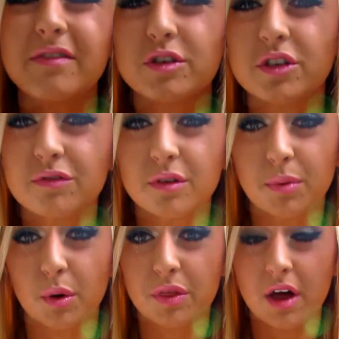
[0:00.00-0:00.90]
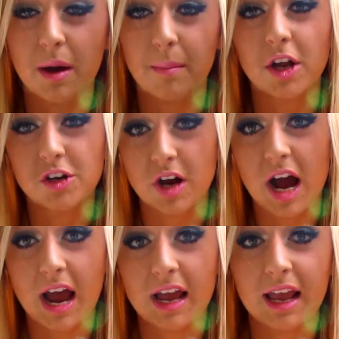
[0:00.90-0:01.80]
used it for both under
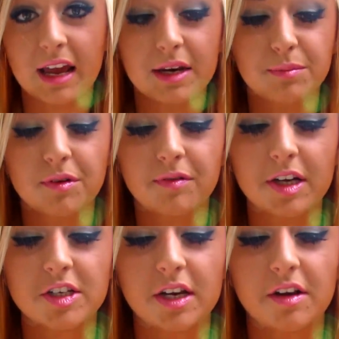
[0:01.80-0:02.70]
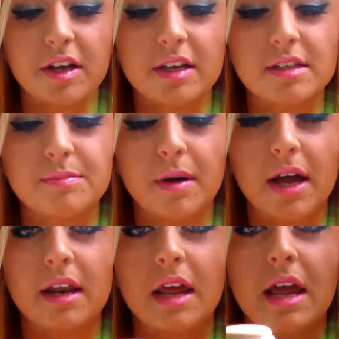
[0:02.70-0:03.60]
eye and imperfection areas, but